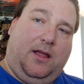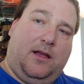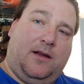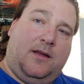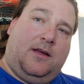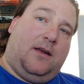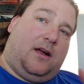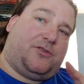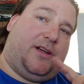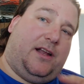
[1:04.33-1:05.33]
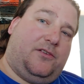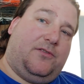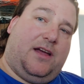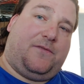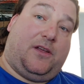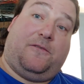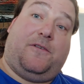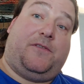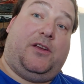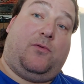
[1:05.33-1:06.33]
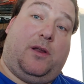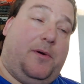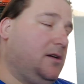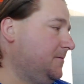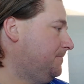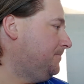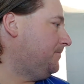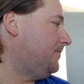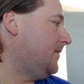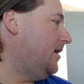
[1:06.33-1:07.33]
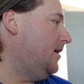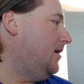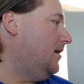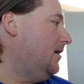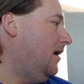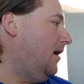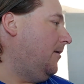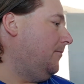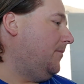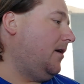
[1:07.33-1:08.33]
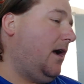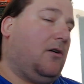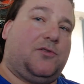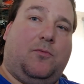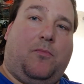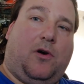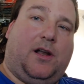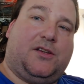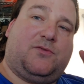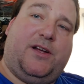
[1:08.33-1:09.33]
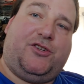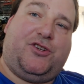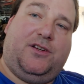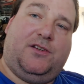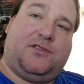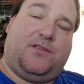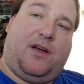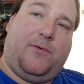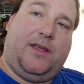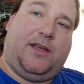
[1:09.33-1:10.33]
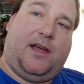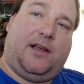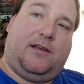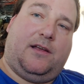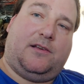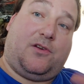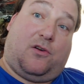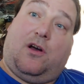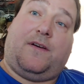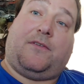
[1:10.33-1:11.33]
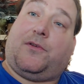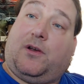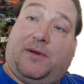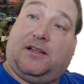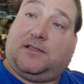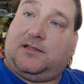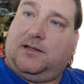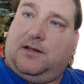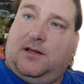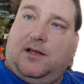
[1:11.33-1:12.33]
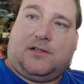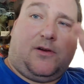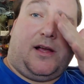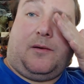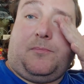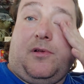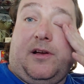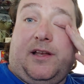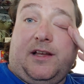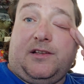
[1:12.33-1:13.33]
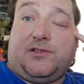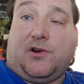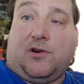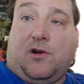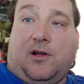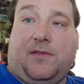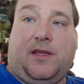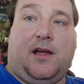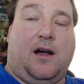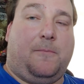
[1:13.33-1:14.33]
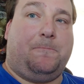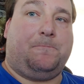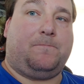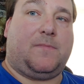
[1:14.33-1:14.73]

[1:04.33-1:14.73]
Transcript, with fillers: it. I'll show you how to do that for like 15, 20 bucks. Um, I also bought a switch so that we can turn it off after 30 minutes. So I can plug it in, turn on the um,